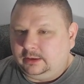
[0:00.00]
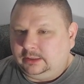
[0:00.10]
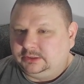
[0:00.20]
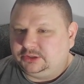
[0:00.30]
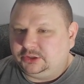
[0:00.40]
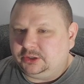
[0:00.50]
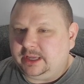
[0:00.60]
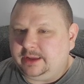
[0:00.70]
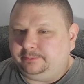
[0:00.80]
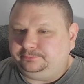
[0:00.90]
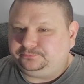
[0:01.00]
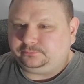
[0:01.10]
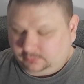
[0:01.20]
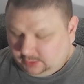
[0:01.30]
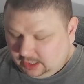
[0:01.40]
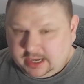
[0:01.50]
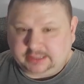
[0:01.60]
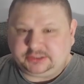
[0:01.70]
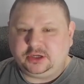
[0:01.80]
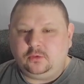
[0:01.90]
It's a good game. All right.
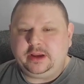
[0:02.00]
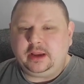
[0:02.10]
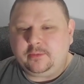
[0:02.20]
So we